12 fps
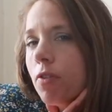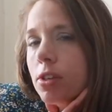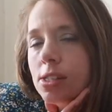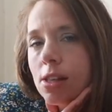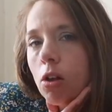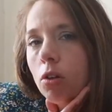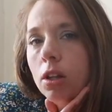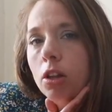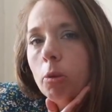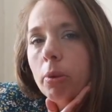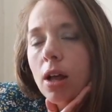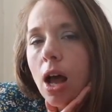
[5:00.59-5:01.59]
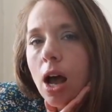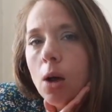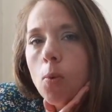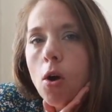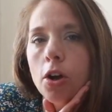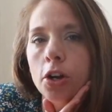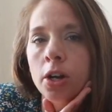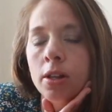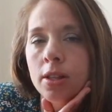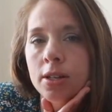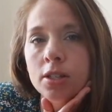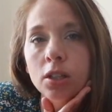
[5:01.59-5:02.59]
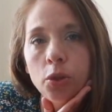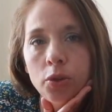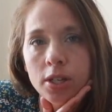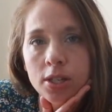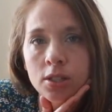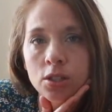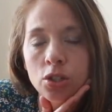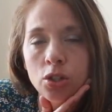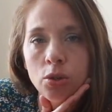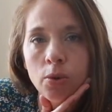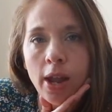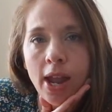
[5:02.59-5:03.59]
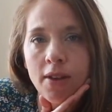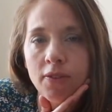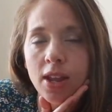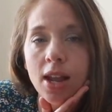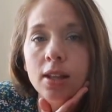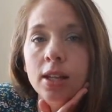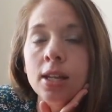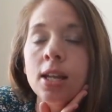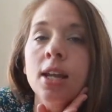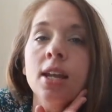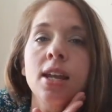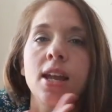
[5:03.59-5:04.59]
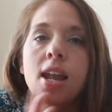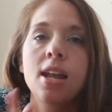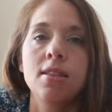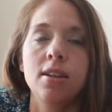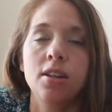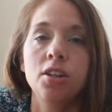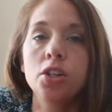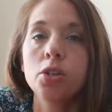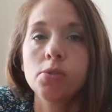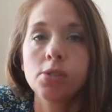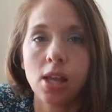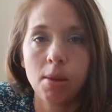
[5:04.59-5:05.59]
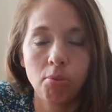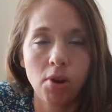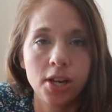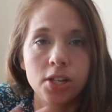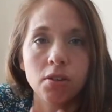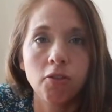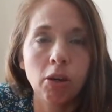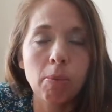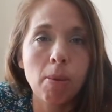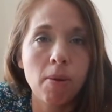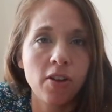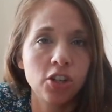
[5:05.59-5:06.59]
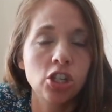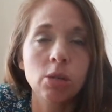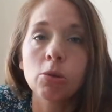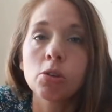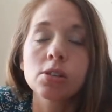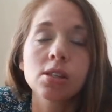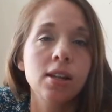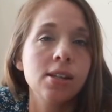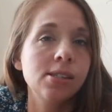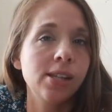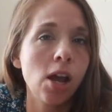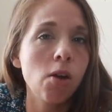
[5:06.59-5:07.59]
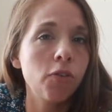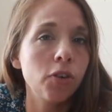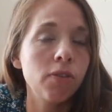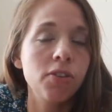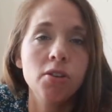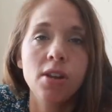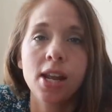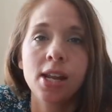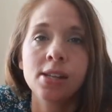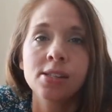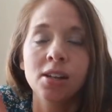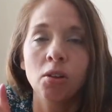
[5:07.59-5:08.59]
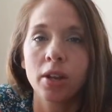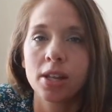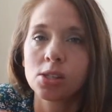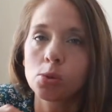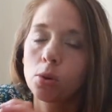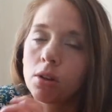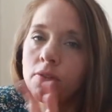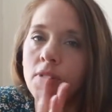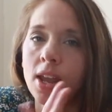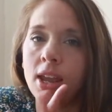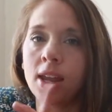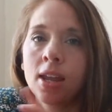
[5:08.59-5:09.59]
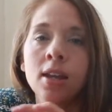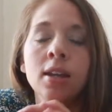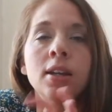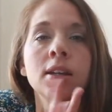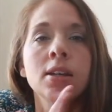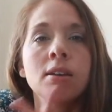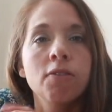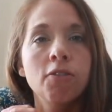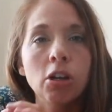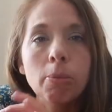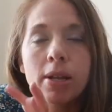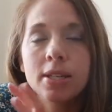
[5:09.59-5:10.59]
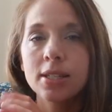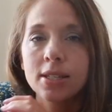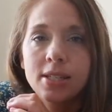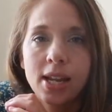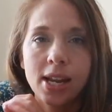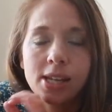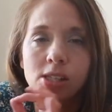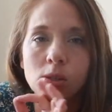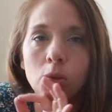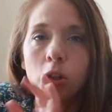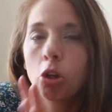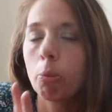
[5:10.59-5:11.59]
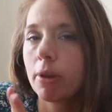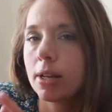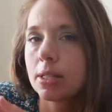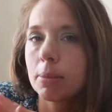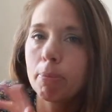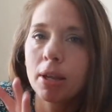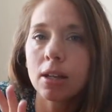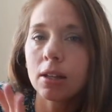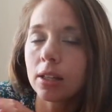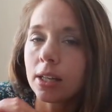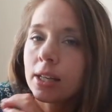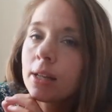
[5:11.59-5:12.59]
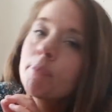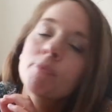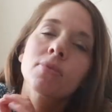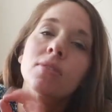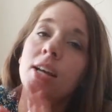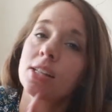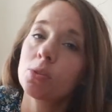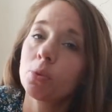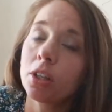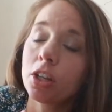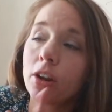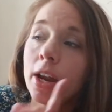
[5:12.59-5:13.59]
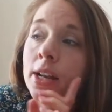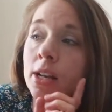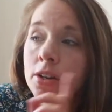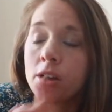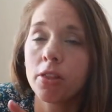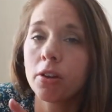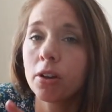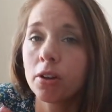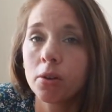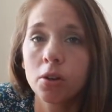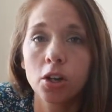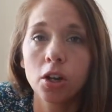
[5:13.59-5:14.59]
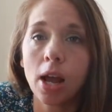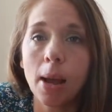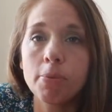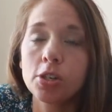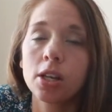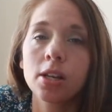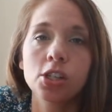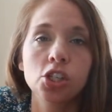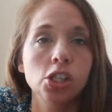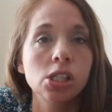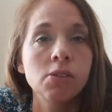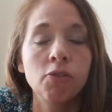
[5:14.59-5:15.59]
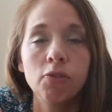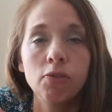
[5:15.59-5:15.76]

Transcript: the salt in a little bit of hot water, then dilute it to half gallon and then use that brine to ferment my vegetables. Let it sit out for a few days. It'll get sort of a fermented taste, so a little bit pickly. That's really great. Another good option is just